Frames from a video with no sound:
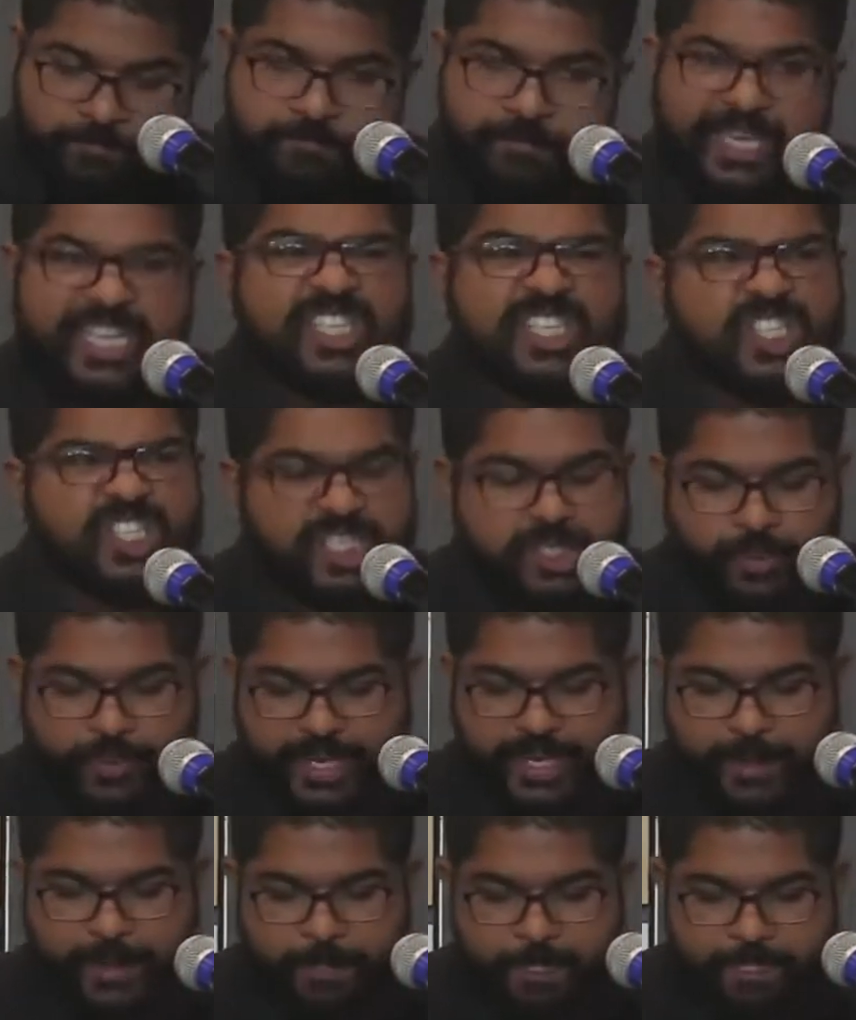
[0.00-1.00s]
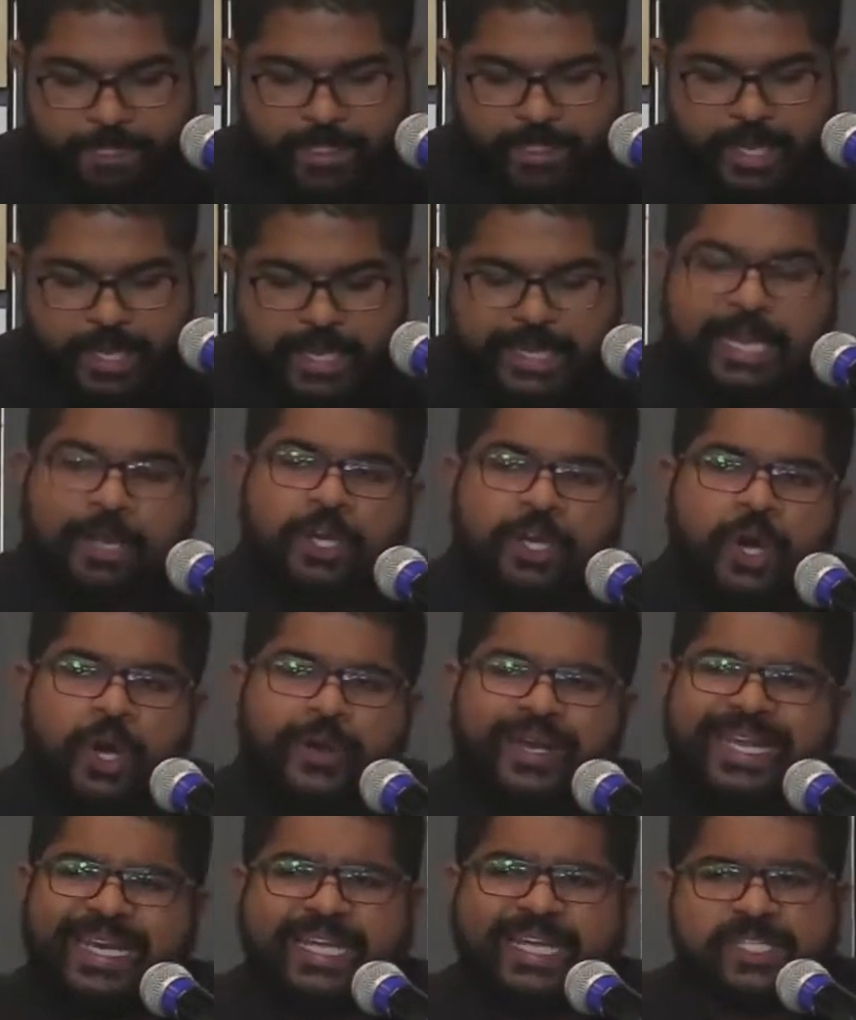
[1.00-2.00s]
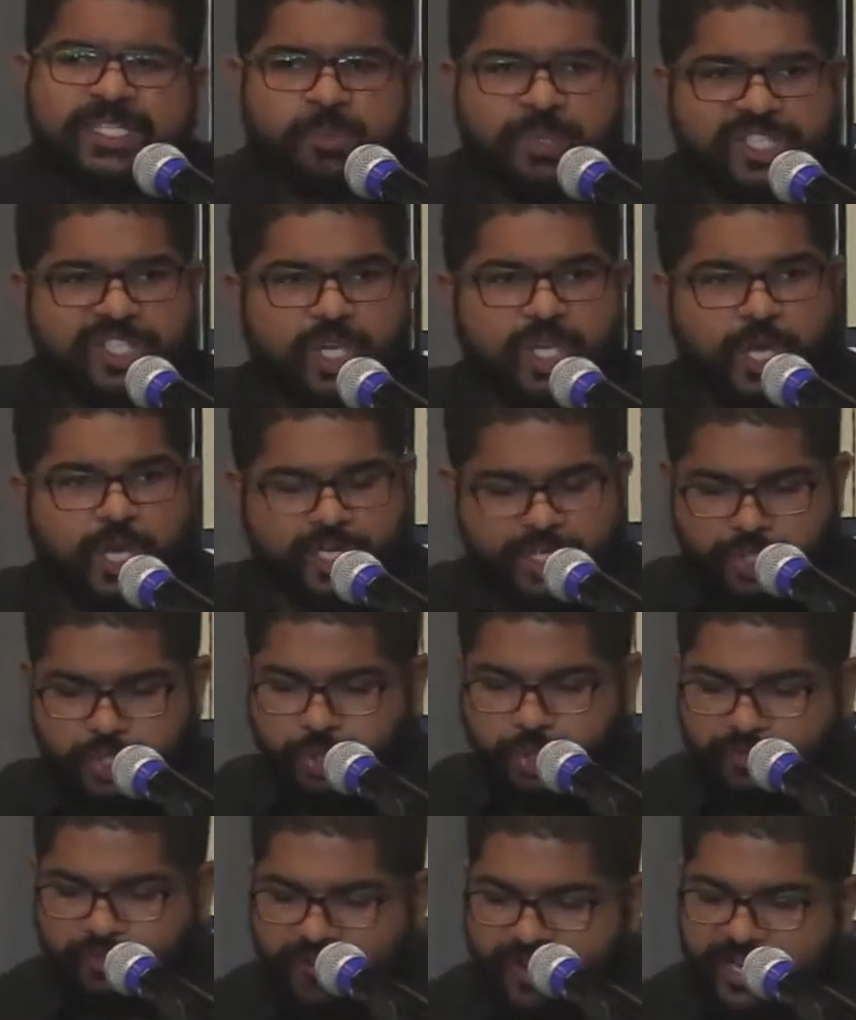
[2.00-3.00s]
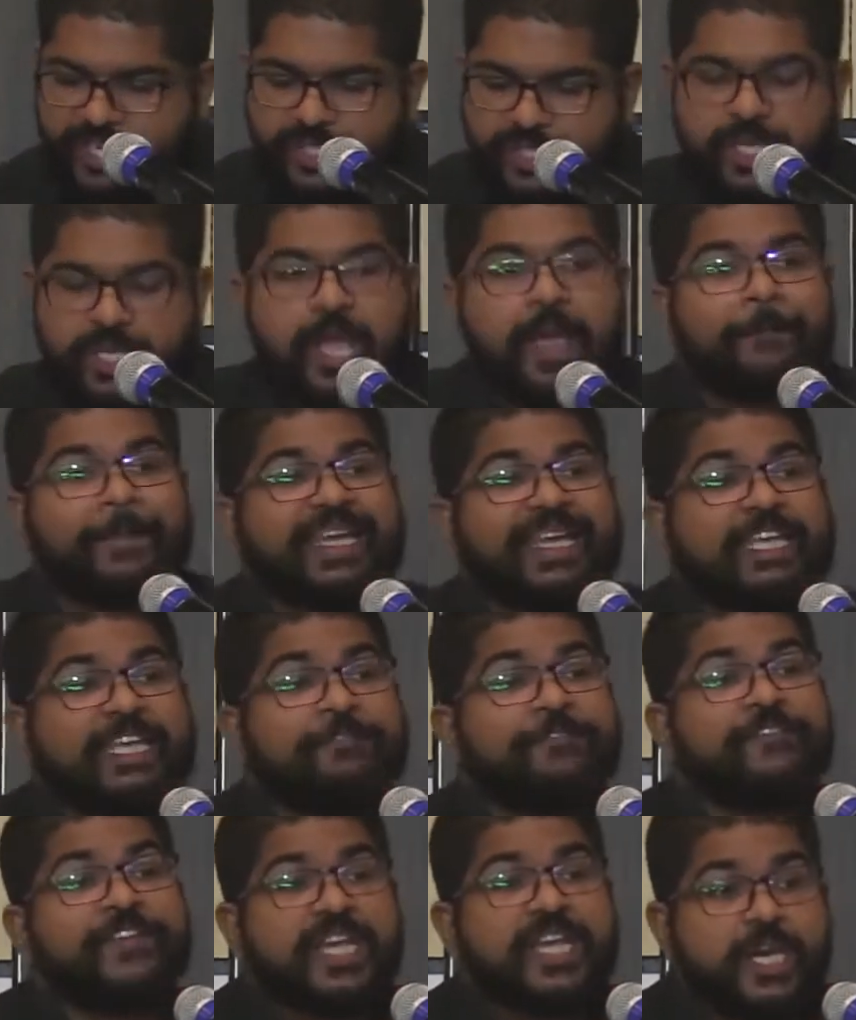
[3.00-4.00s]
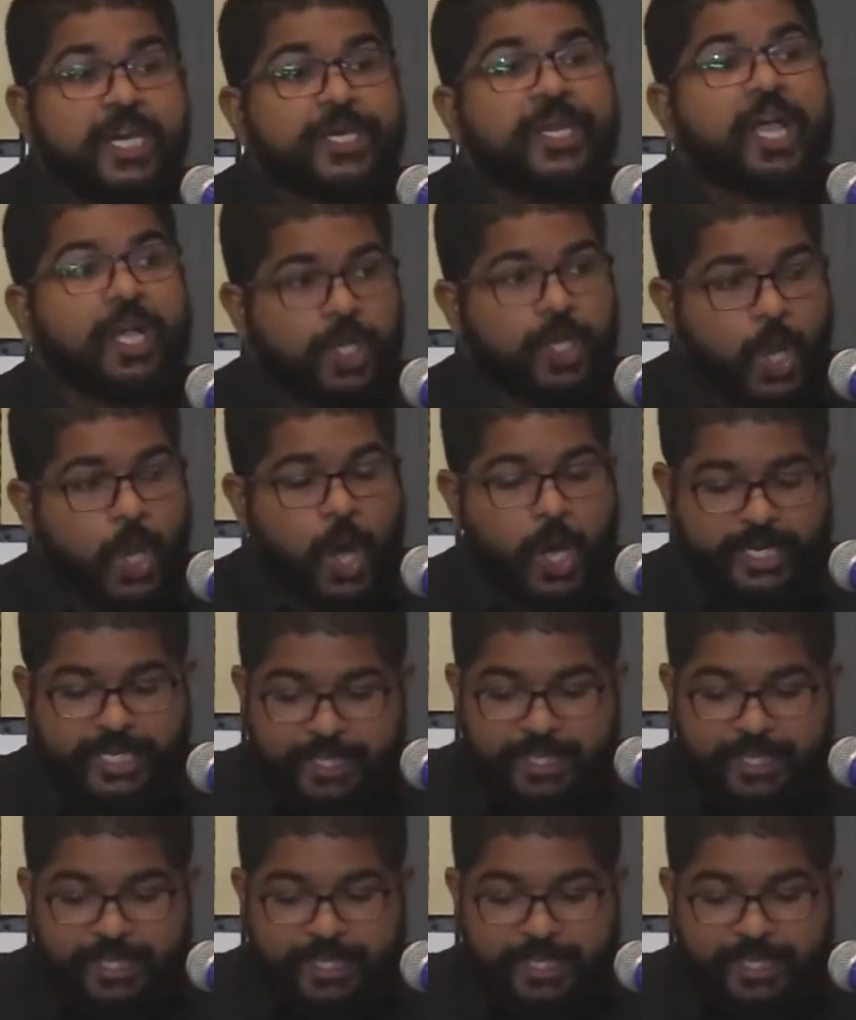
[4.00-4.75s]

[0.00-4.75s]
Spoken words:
in Caesarea. Now, Cornelius was not a Jew, friends, but he feared God.